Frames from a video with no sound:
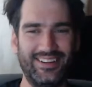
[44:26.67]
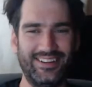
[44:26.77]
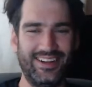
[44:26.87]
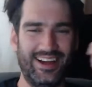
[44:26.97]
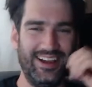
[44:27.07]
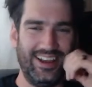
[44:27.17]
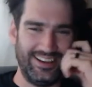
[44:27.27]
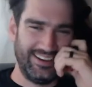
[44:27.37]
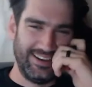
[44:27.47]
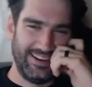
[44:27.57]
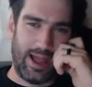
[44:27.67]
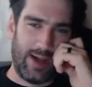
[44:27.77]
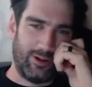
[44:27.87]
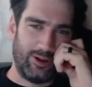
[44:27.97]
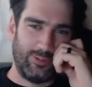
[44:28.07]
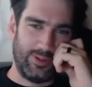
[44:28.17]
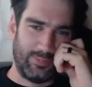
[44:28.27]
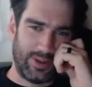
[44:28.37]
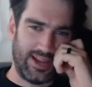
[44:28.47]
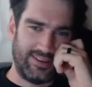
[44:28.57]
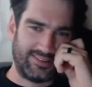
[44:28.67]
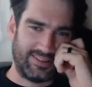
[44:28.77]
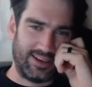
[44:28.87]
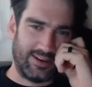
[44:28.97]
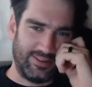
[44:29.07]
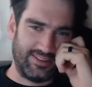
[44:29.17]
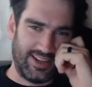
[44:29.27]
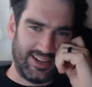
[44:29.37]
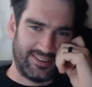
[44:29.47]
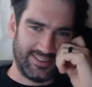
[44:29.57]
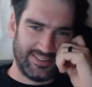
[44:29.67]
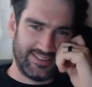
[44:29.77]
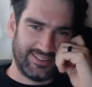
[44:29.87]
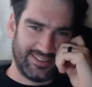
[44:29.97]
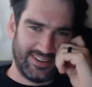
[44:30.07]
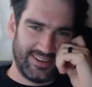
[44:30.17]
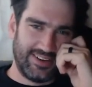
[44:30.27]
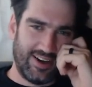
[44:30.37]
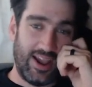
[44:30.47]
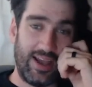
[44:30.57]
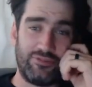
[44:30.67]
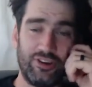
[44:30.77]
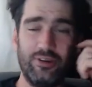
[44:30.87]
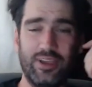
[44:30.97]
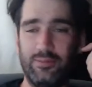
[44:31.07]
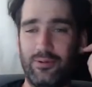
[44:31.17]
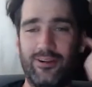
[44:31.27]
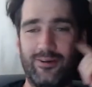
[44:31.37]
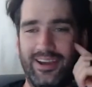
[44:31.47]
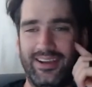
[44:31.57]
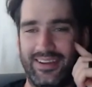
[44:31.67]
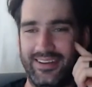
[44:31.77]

Like power looping the planes as they come into land. I am joking, by the way.